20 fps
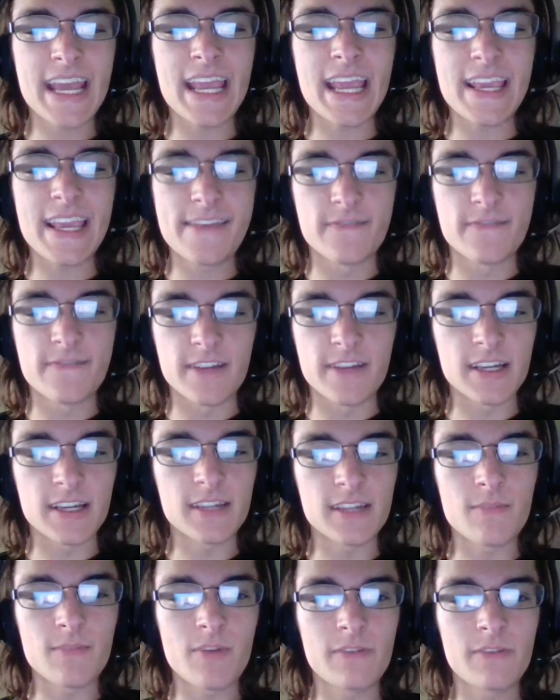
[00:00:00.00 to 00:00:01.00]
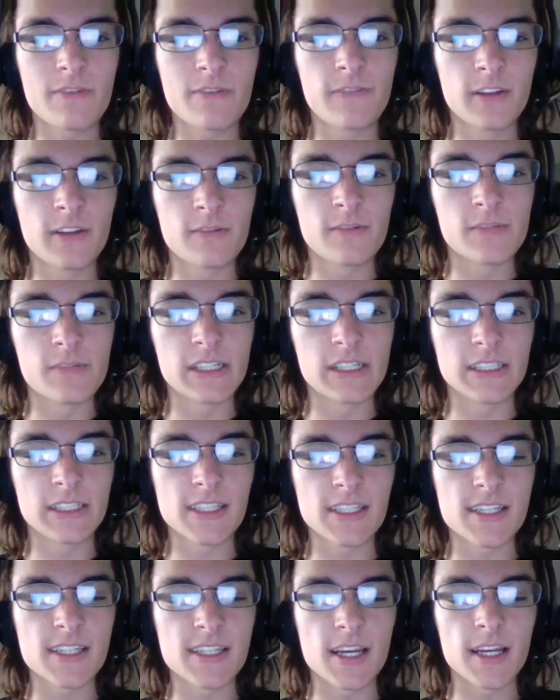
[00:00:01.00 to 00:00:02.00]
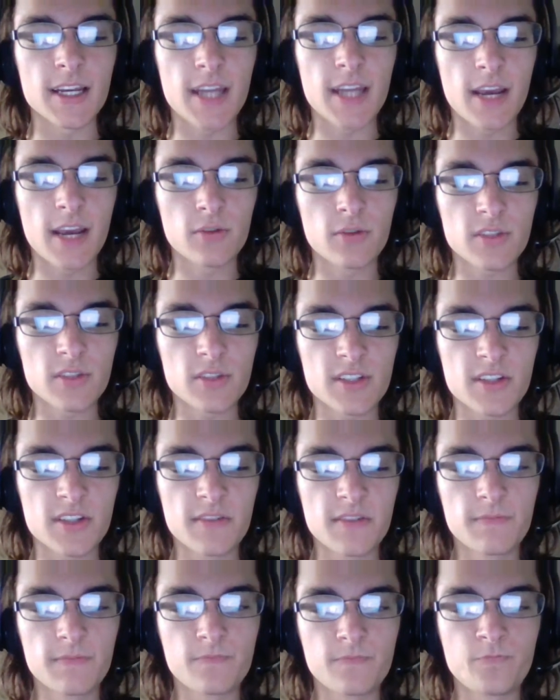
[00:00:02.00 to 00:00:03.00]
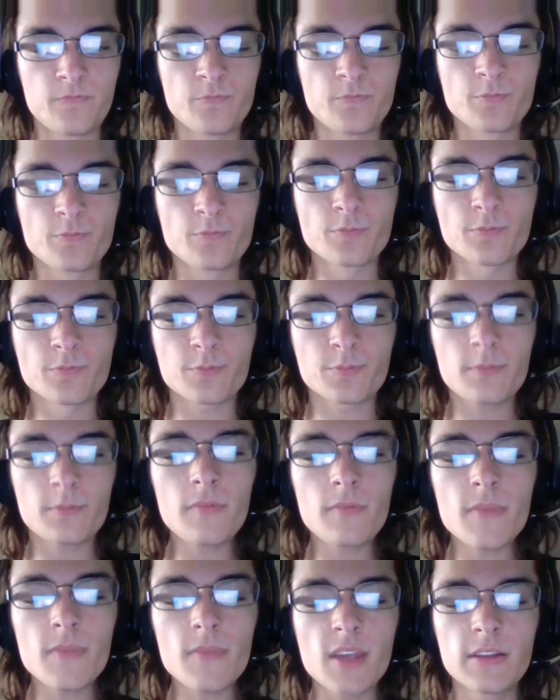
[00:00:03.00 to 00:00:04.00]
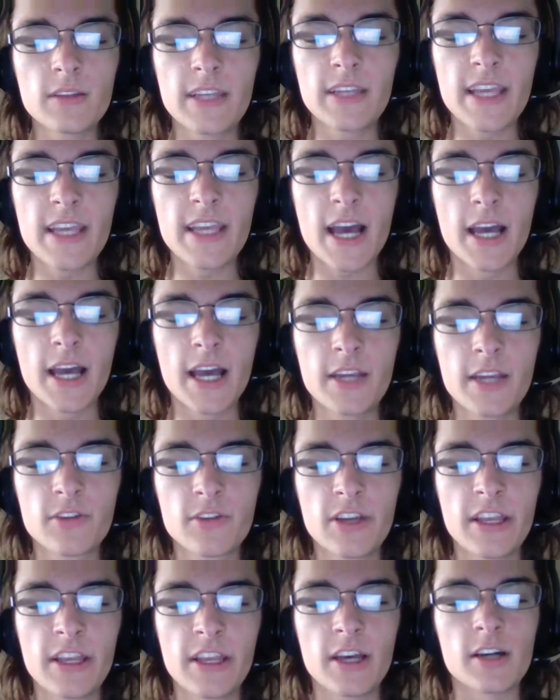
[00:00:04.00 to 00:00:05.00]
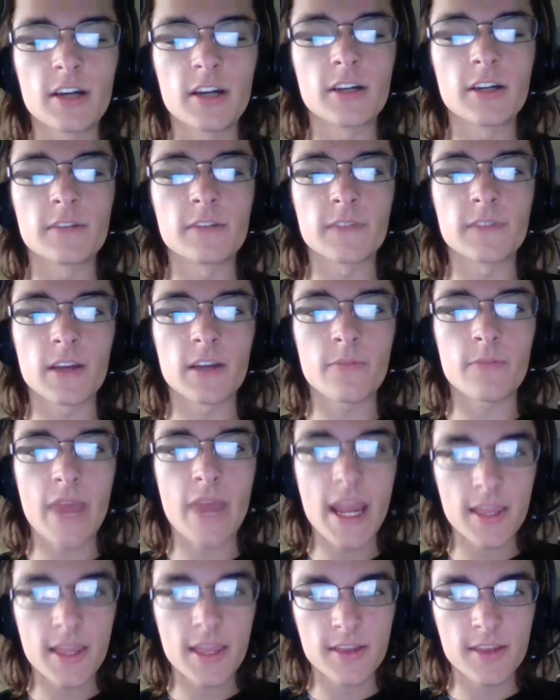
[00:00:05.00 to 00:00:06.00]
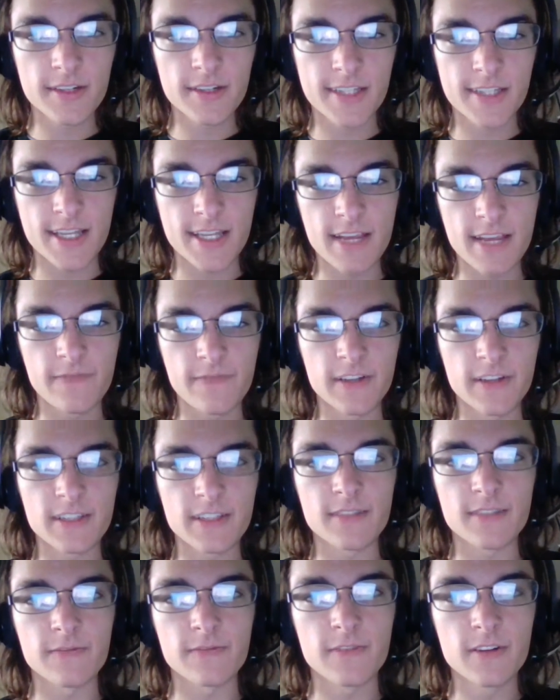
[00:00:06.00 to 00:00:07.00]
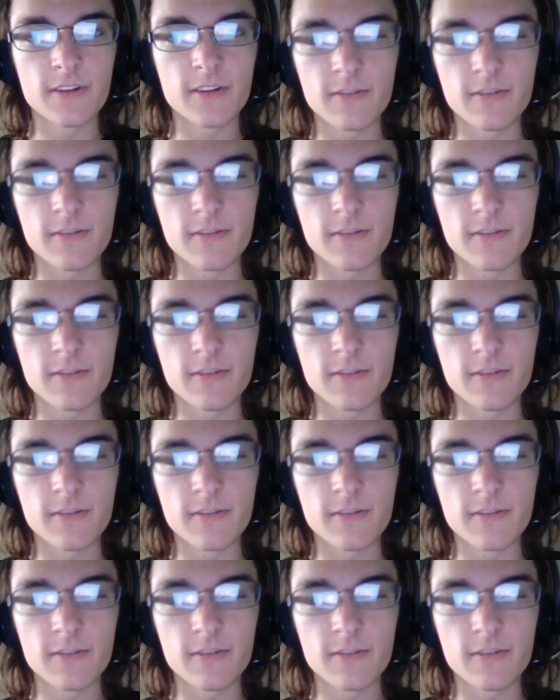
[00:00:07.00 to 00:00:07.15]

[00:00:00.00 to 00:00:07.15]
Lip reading: evening, the Buffalo Bills announced the hiring of Carolina